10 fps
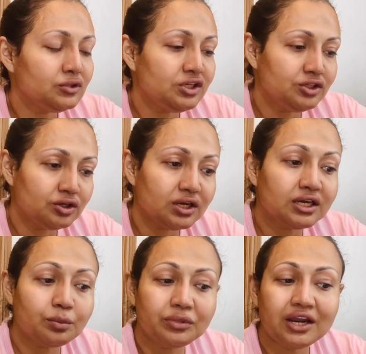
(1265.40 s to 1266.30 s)
Either I
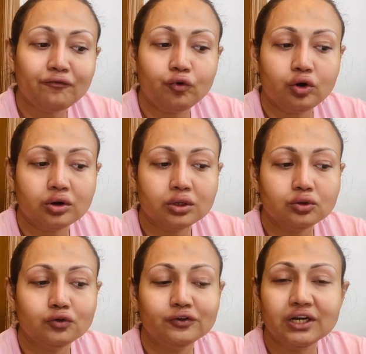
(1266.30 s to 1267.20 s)
keep that for
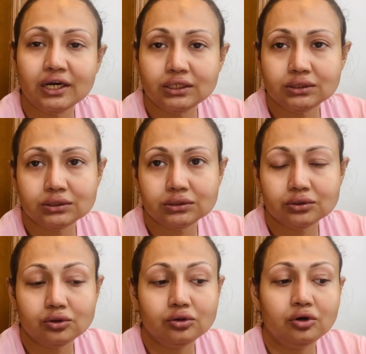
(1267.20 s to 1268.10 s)
overnight
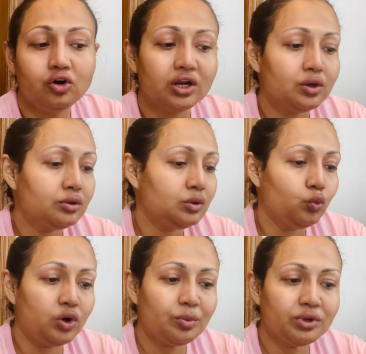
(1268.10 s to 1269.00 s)
or I
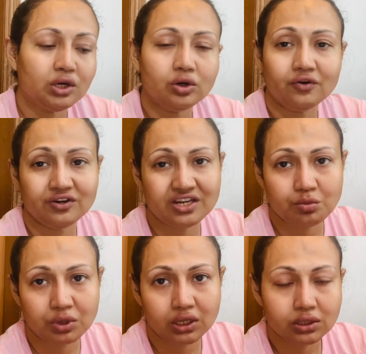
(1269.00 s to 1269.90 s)
wipe it out after 10
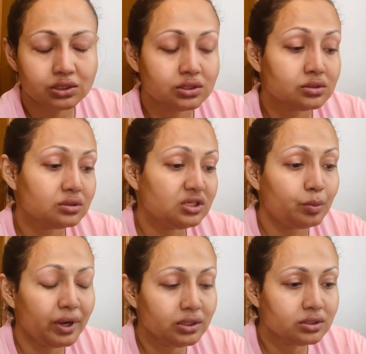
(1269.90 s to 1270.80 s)
minutes,
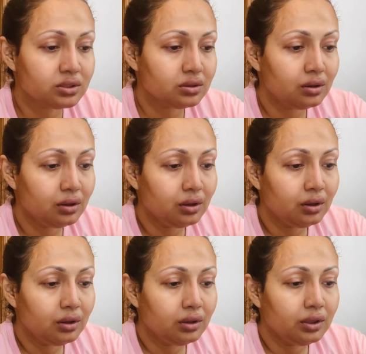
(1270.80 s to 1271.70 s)
depends.
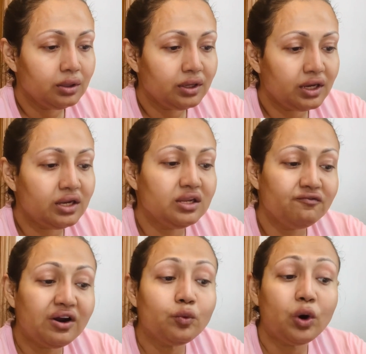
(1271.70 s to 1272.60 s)
And if
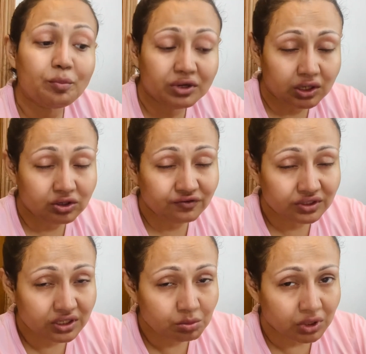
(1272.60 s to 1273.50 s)
I wipe it out after
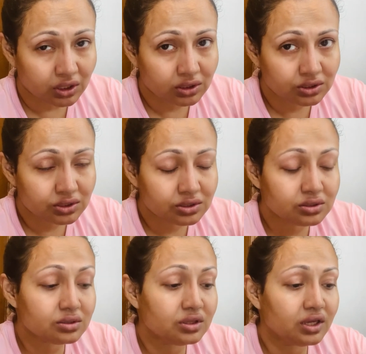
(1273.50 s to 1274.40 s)
10 minutes,
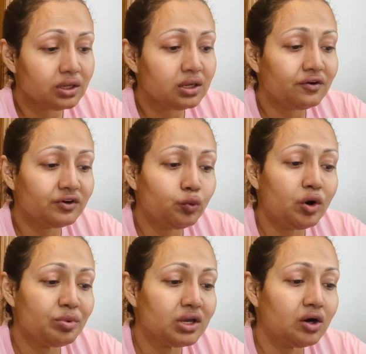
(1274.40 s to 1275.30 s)
then after
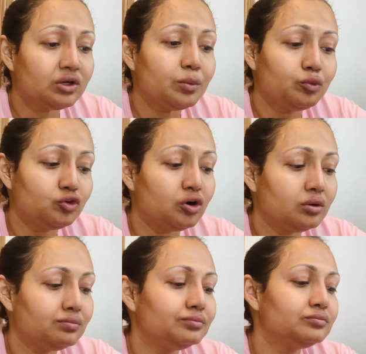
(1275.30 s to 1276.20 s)
wiping out, I put
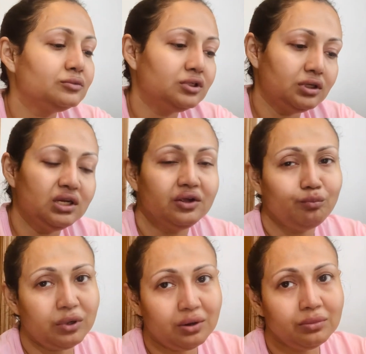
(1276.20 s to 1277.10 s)
on a lip
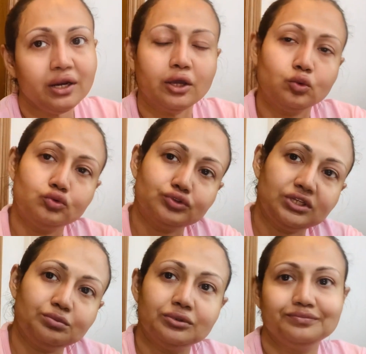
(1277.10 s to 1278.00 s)
balm and I go to sleep.